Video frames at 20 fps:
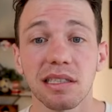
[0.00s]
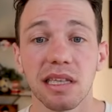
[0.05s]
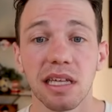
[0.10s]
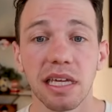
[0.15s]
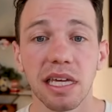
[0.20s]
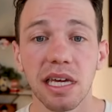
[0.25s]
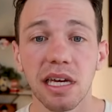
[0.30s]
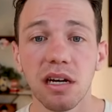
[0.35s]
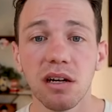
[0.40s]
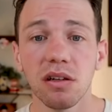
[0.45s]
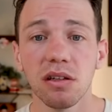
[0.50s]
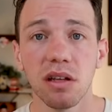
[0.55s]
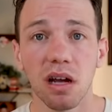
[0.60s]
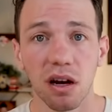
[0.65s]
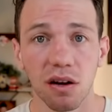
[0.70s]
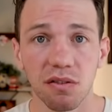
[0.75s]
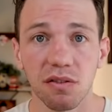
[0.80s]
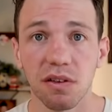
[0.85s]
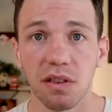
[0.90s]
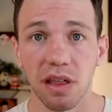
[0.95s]
The yield
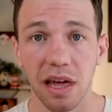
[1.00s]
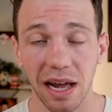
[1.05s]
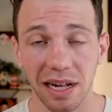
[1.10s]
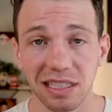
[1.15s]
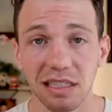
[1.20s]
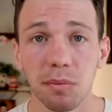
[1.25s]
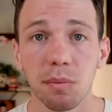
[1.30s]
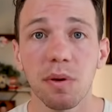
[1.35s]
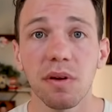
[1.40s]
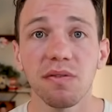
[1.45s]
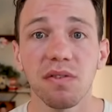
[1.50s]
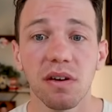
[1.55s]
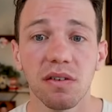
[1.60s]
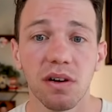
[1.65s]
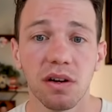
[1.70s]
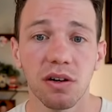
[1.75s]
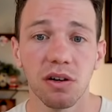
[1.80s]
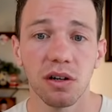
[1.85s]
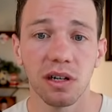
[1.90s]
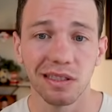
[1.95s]
of the S&P
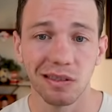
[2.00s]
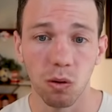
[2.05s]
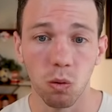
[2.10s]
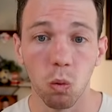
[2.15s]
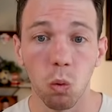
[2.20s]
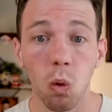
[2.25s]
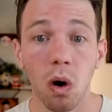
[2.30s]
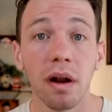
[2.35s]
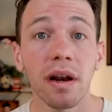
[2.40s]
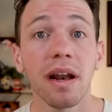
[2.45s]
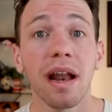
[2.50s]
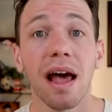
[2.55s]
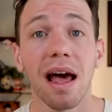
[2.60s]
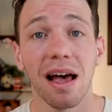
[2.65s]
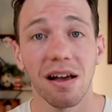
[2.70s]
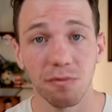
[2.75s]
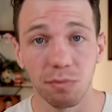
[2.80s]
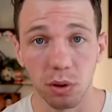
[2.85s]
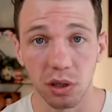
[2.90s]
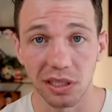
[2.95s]
500 is
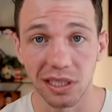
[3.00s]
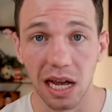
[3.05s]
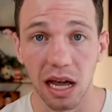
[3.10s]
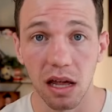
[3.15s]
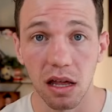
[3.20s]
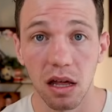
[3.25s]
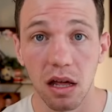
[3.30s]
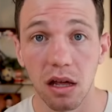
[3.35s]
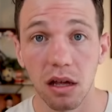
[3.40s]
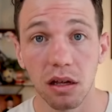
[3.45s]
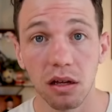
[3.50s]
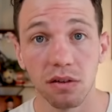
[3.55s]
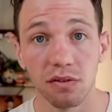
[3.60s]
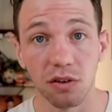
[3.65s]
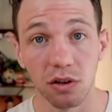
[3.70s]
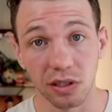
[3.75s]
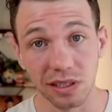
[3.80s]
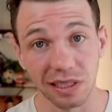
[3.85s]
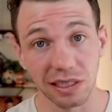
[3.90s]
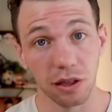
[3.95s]
1.5%
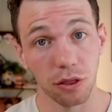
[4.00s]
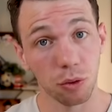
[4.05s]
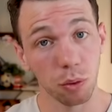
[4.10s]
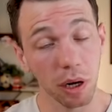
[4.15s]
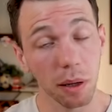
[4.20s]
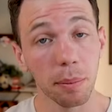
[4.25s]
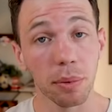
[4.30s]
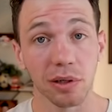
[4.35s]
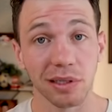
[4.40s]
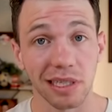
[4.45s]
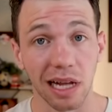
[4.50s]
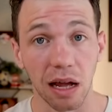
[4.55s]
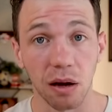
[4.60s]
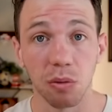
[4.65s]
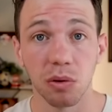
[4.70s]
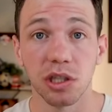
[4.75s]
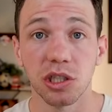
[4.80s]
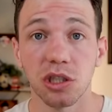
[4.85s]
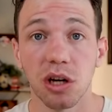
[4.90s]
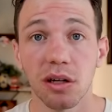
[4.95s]
versus 3%
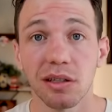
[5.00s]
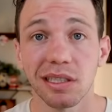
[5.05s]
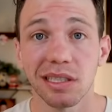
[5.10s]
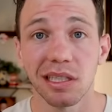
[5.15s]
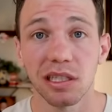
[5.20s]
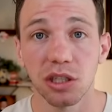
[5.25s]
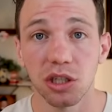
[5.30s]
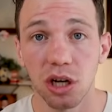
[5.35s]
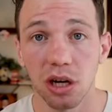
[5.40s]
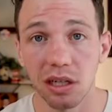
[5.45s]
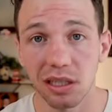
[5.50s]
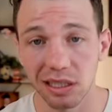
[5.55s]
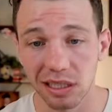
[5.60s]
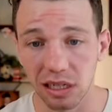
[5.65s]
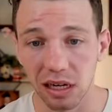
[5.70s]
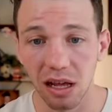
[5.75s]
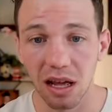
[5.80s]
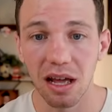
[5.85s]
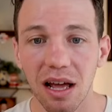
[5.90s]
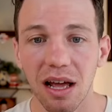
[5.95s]
with Johnson &
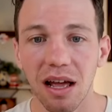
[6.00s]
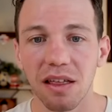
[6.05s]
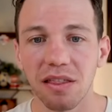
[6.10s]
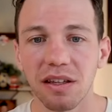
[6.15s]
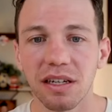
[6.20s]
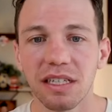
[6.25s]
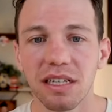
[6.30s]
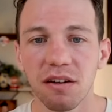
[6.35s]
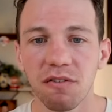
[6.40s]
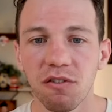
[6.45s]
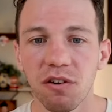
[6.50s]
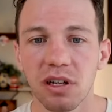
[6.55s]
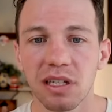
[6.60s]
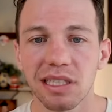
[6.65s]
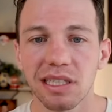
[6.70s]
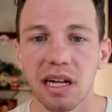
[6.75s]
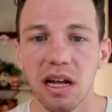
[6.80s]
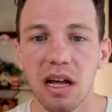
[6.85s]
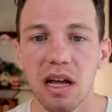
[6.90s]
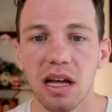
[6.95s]
Johnson. The
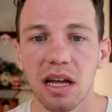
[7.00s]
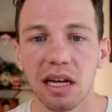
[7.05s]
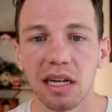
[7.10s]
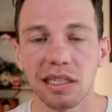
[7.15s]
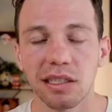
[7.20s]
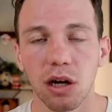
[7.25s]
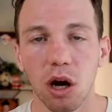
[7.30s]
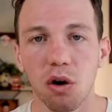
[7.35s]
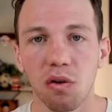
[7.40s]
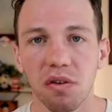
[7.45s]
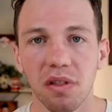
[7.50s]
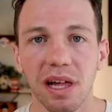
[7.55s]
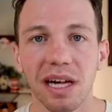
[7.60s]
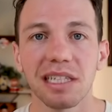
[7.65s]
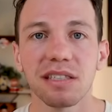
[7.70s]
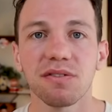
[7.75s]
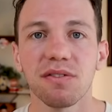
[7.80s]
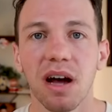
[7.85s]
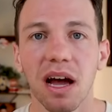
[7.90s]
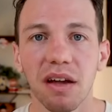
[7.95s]
difference is over the
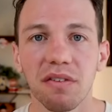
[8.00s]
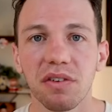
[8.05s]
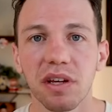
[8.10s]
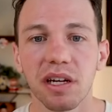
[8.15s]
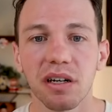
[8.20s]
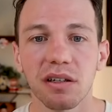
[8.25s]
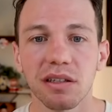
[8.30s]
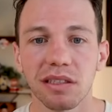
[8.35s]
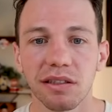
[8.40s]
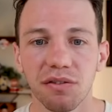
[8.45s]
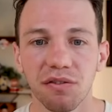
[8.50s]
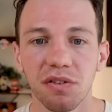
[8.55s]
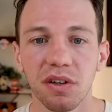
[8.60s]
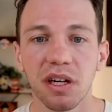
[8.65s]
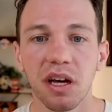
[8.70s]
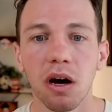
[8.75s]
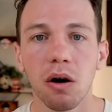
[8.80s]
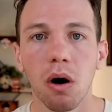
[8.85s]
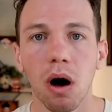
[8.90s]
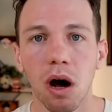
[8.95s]
last 5 years,
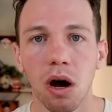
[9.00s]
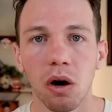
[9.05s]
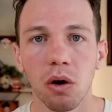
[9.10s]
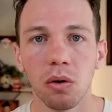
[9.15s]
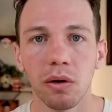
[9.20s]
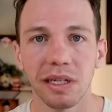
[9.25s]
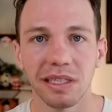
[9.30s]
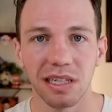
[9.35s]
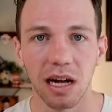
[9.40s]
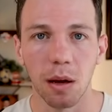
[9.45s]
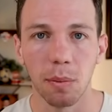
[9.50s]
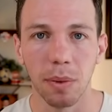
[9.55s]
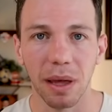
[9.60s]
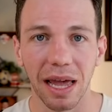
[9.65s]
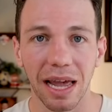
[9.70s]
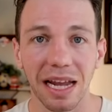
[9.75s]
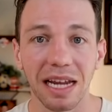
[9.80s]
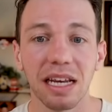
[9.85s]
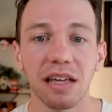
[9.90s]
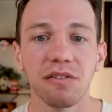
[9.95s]
VOO is up
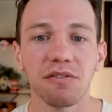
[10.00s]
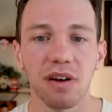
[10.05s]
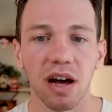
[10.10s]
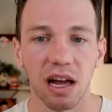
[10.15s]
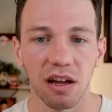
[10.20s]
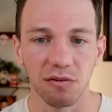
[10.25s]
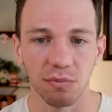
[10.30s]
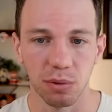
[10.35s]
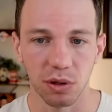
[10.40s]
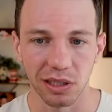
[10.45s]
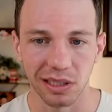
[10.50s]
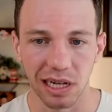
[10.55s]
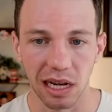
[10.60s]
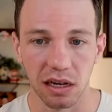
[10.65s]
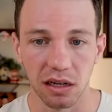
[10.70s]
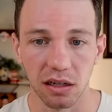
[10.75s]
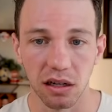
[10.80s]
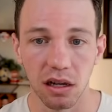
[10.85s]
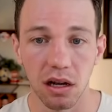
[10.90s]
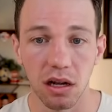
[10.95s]

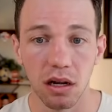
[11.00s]
85%.